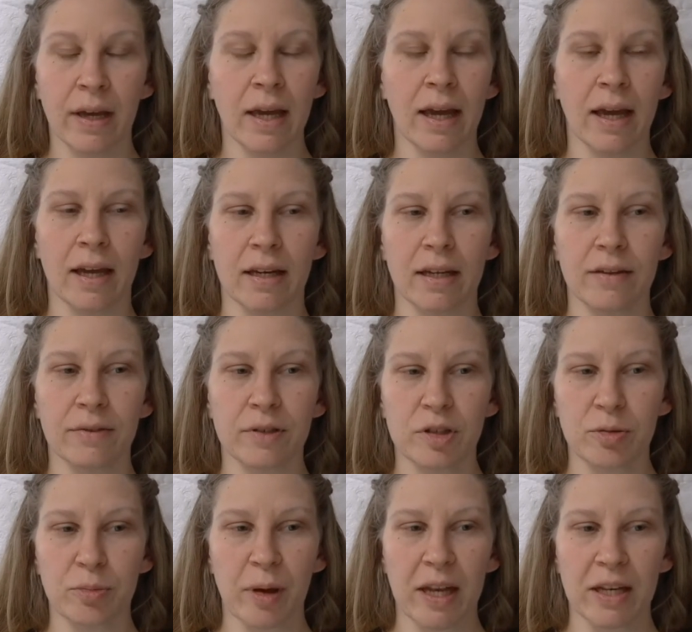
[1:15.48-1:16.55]
And if you
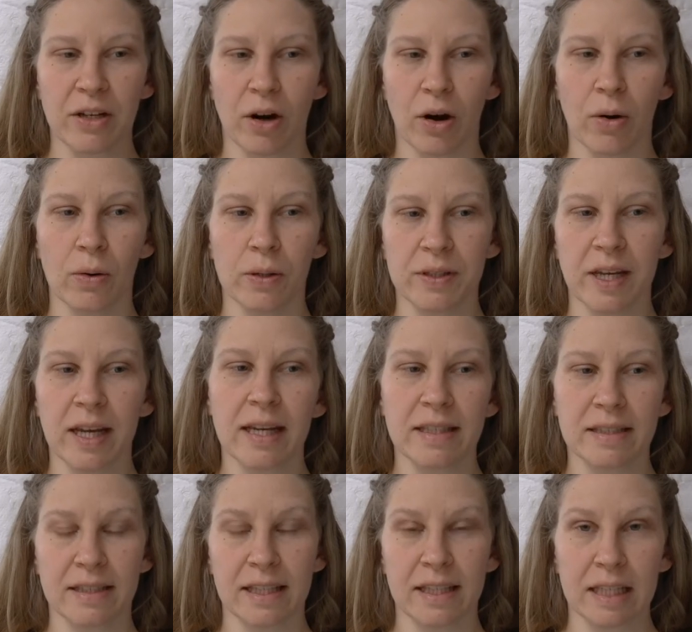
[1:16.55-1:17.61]
spend your whole
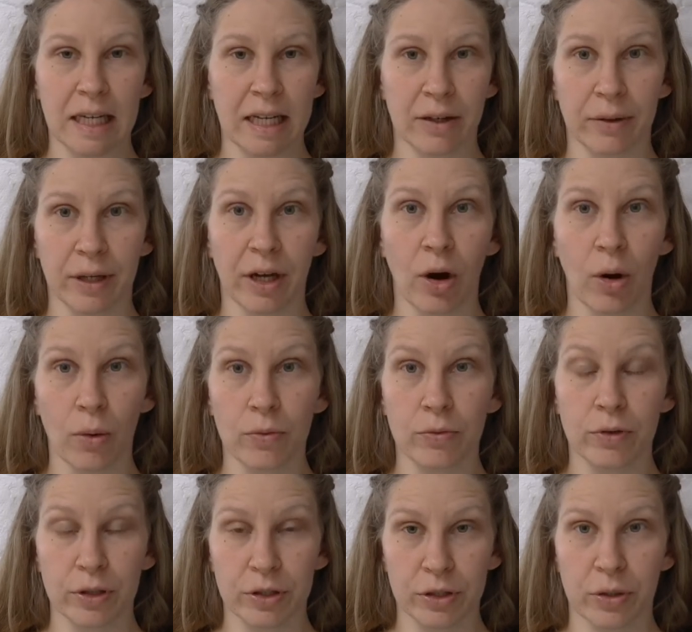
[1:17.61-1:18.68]
days declaring
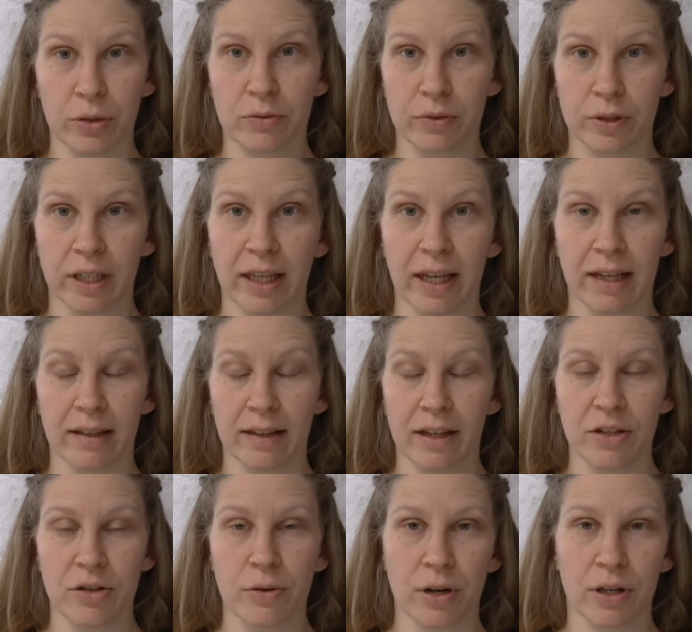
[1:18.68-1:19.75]
over and over again
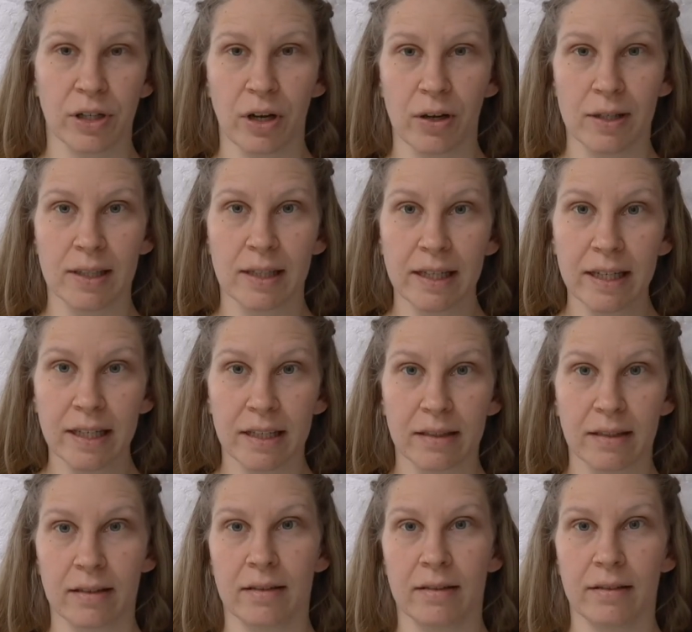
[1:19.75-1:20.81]
that you are not
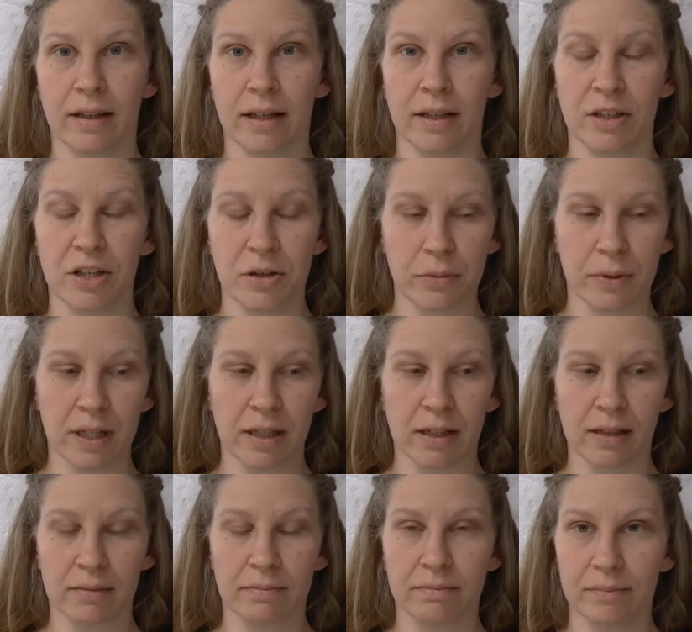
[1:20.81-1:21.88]
lean, then you
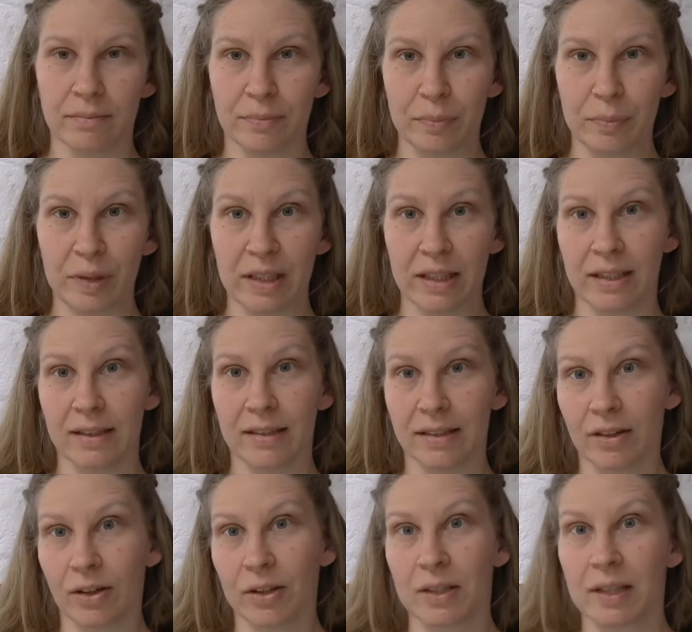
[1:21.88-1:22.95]
will be
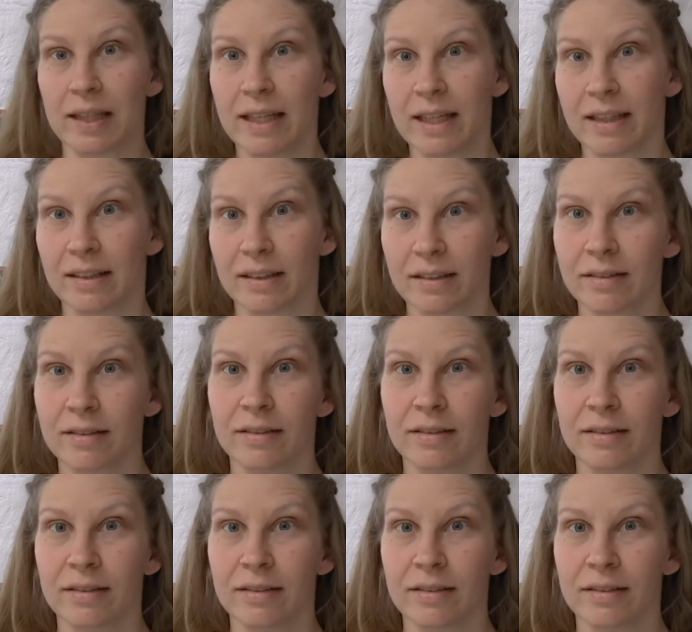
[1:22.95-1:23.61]
not lean.